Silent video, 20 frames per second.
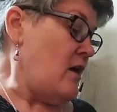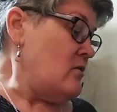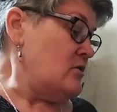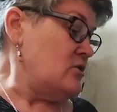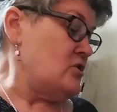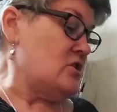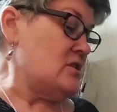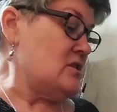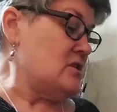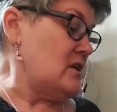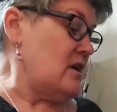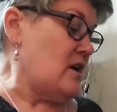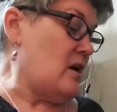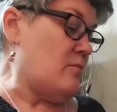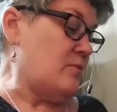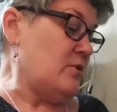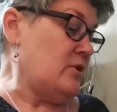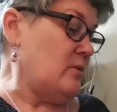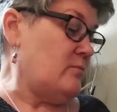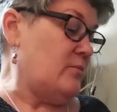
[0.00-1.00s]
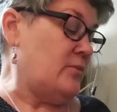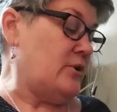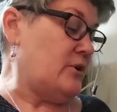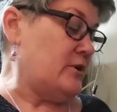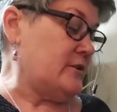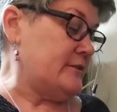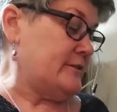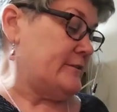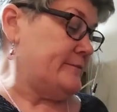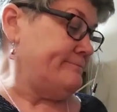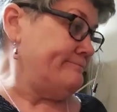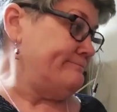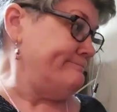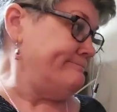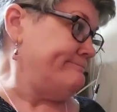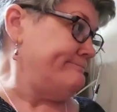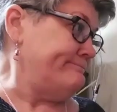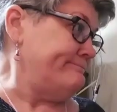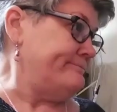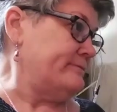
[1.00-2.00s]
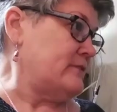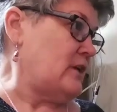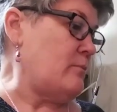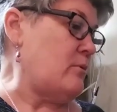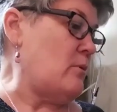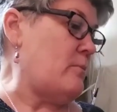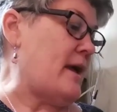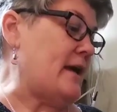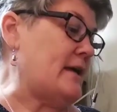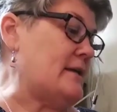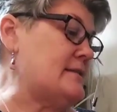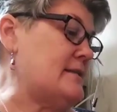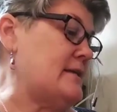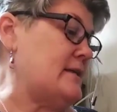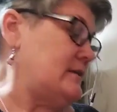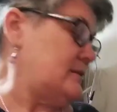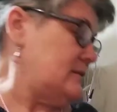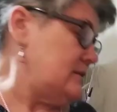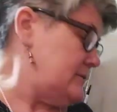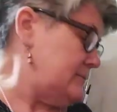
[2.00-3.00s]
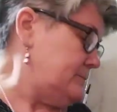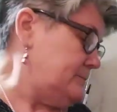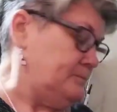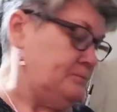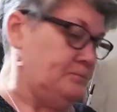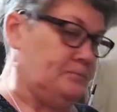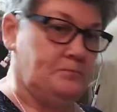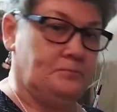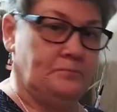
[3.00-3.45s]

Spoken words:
Now it's just a couple of books, a couple magazines.